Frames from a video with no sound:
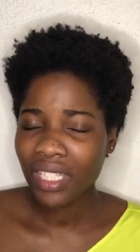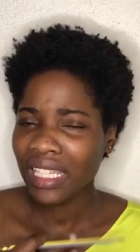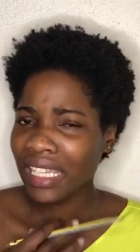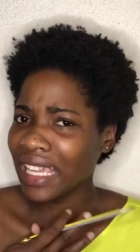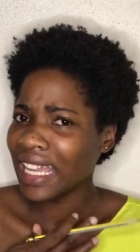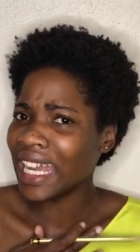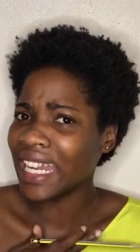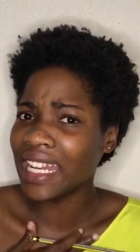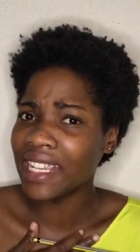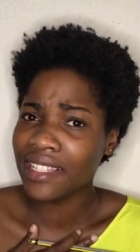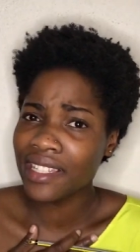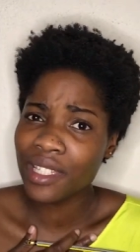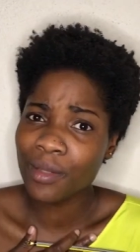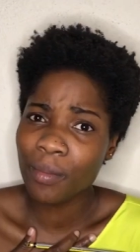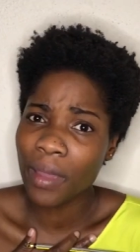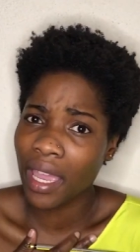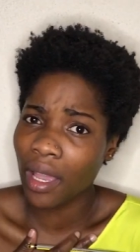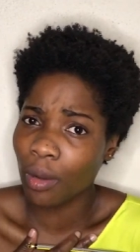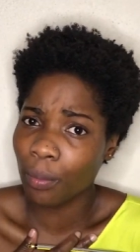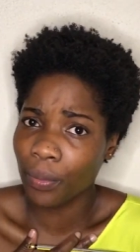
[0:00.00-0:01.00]
and this is my
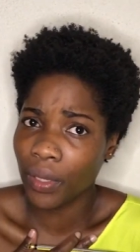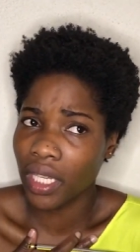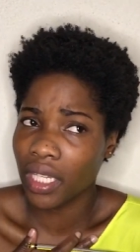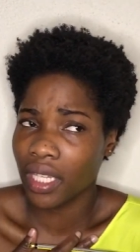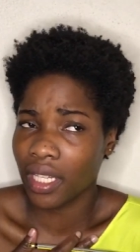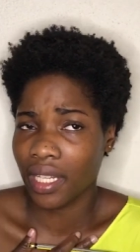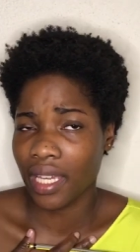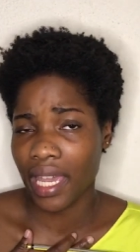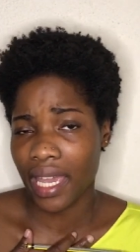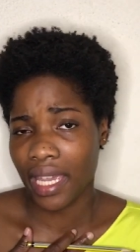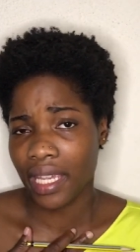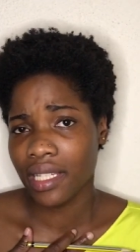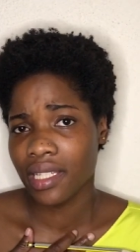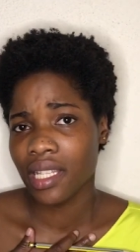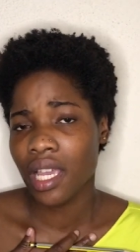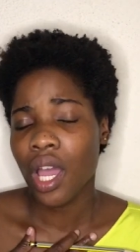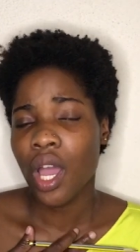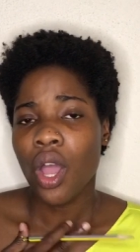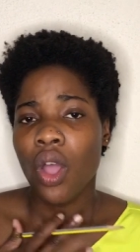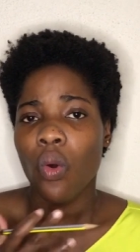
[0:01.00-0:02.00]
opinion, guys,
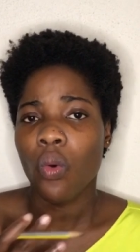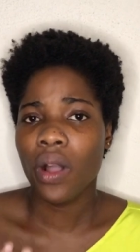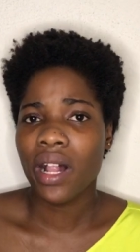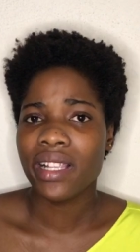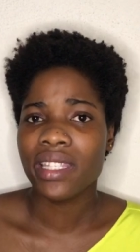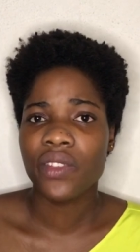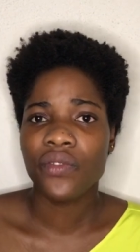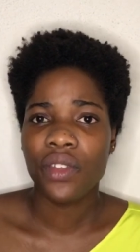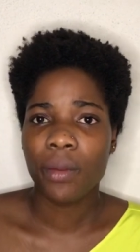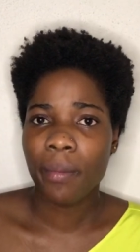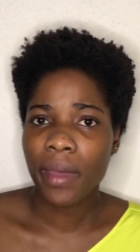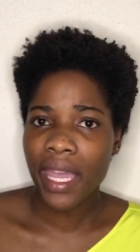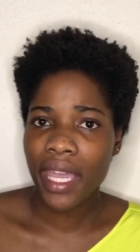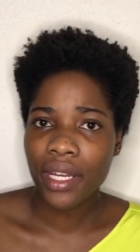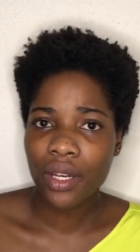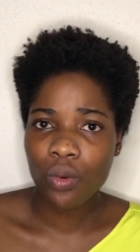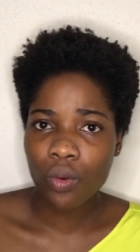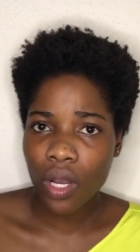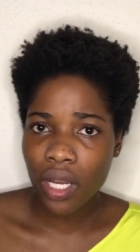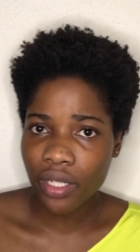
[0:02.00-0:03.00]
whilst if you buy the
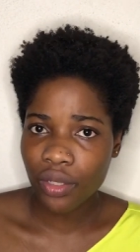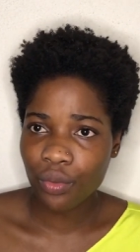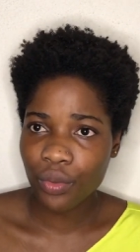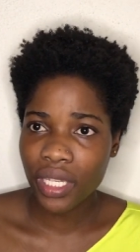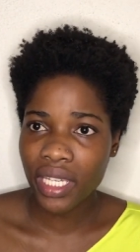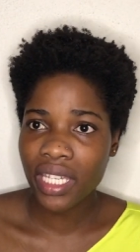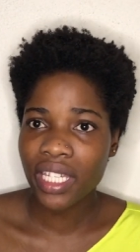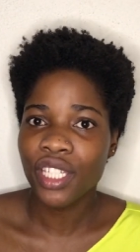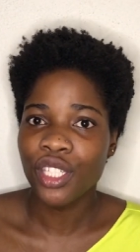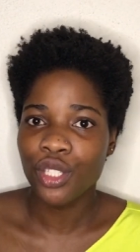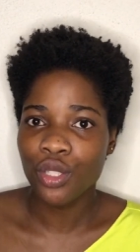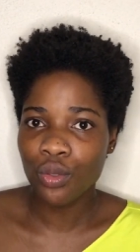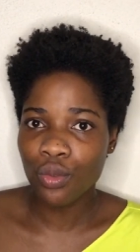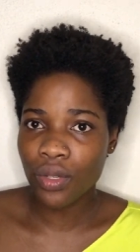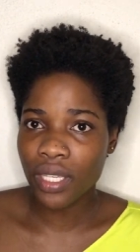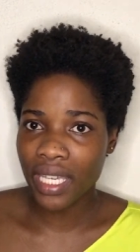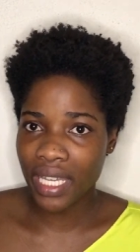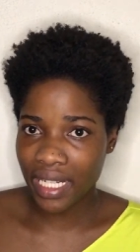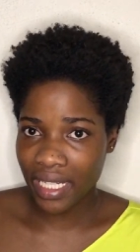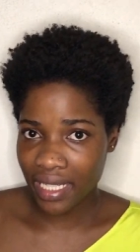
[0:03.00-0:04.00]
one way, you
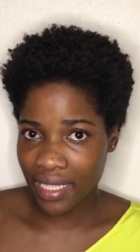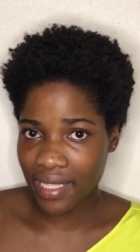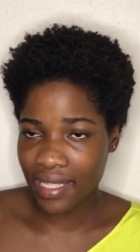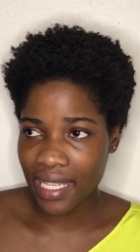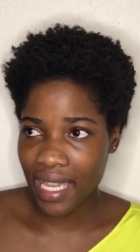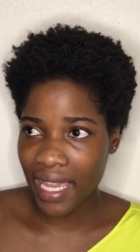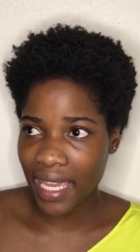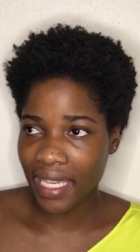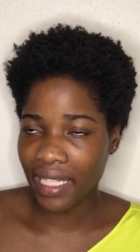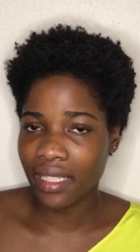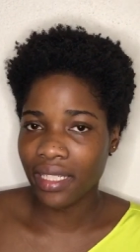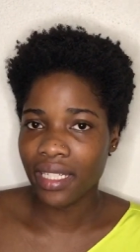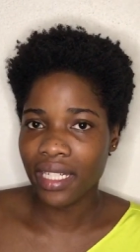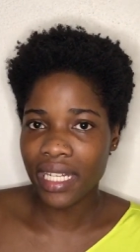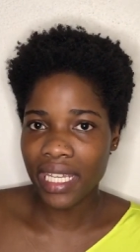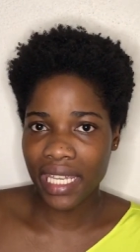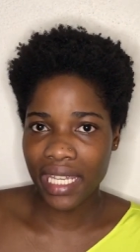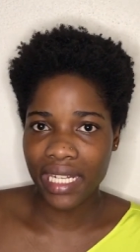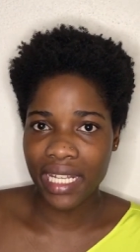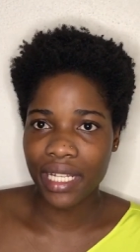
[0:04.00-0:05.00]
can decide the
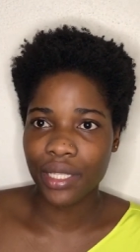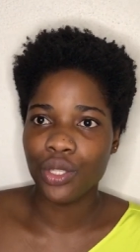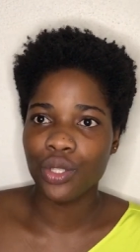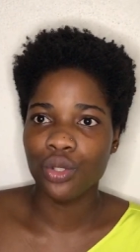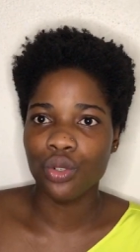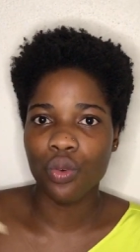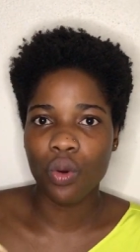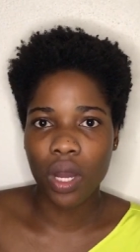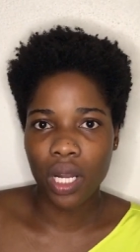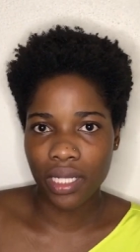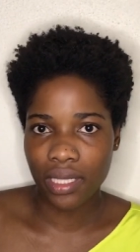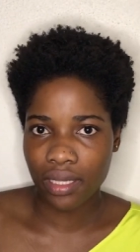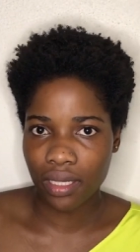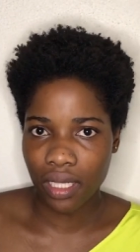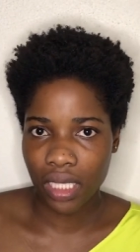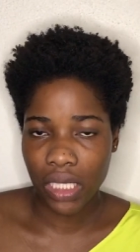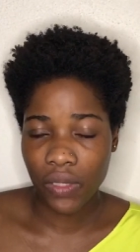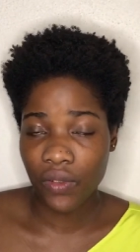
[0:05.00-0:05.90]
date that you want to leave.